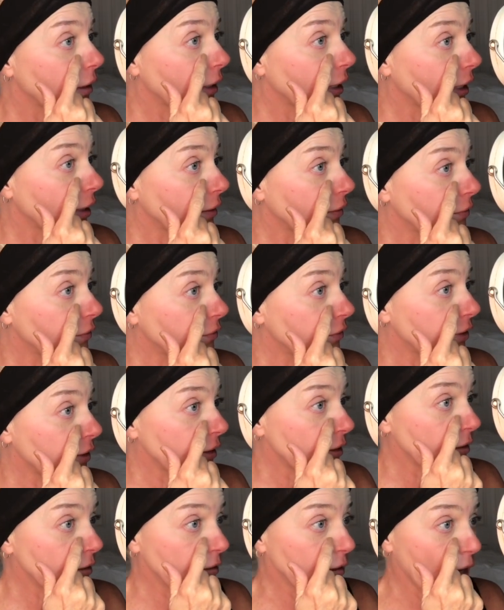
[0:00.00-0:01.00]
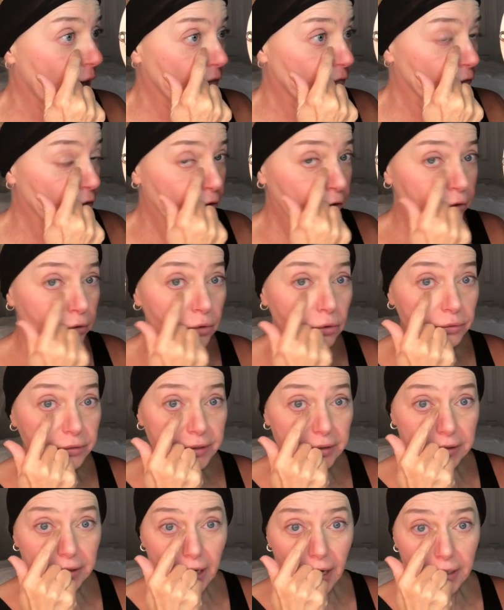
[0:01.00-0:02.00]
the CoverGirl
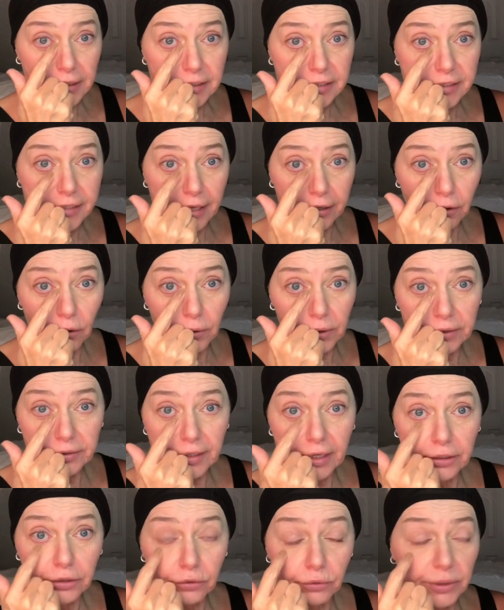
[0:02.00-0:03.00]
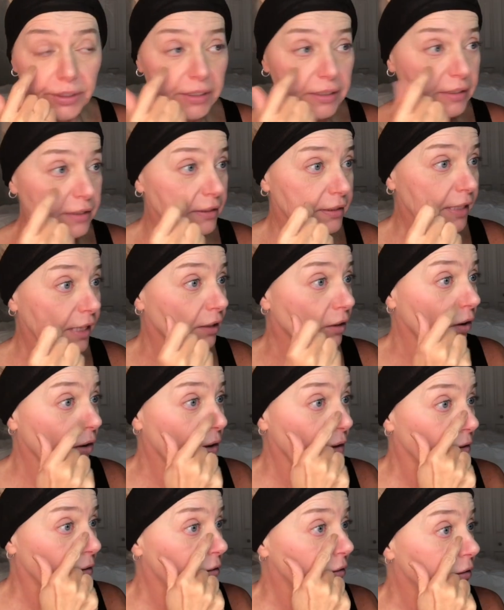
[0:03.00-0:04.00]
did not settle in that crease at
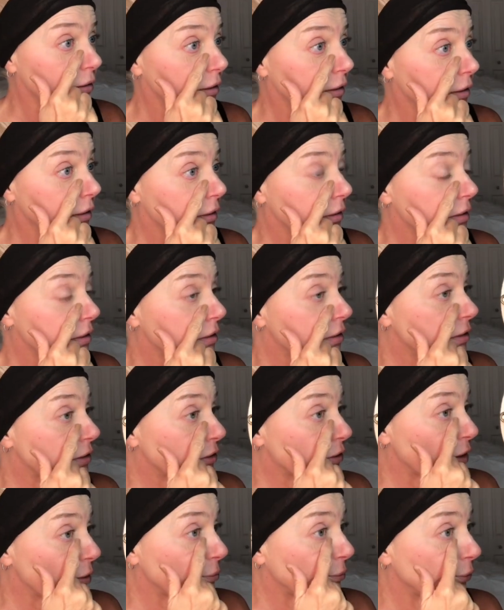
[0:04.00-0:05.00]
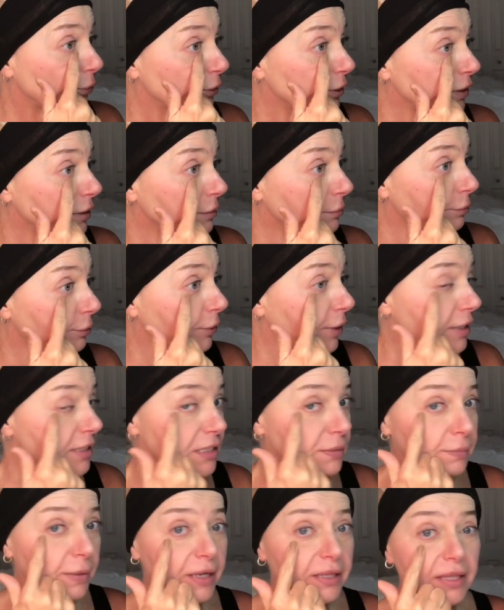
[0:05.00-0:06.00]
all. So I'm pretty
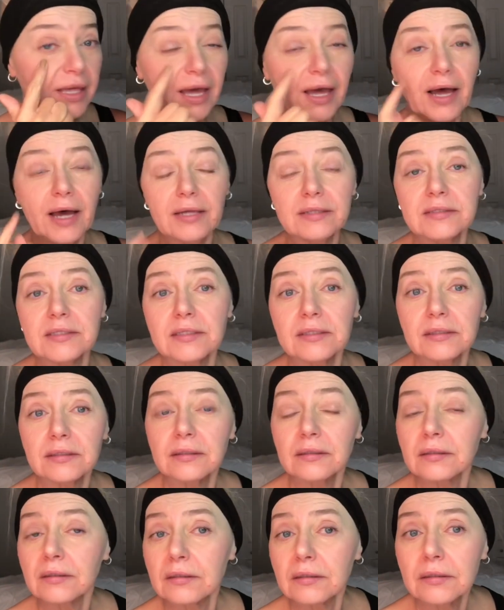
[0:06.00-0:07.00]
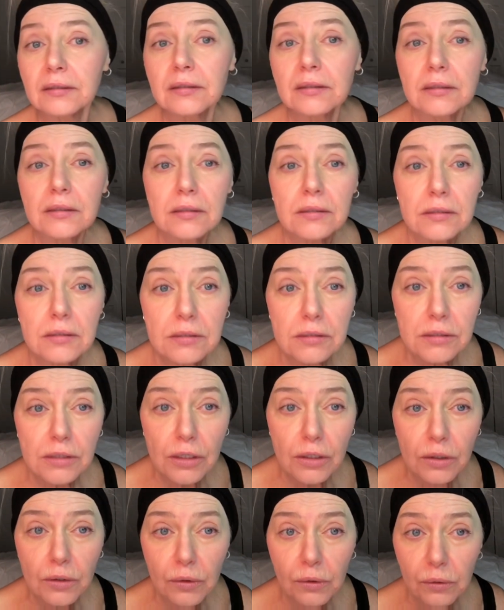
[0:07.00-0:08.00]
impressed by that.
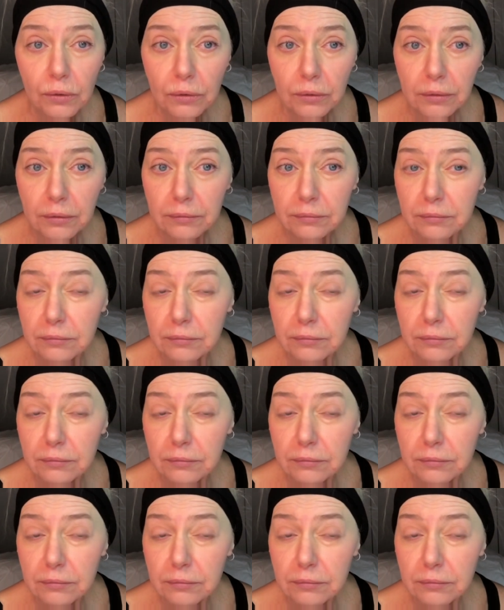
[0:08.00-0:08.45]
So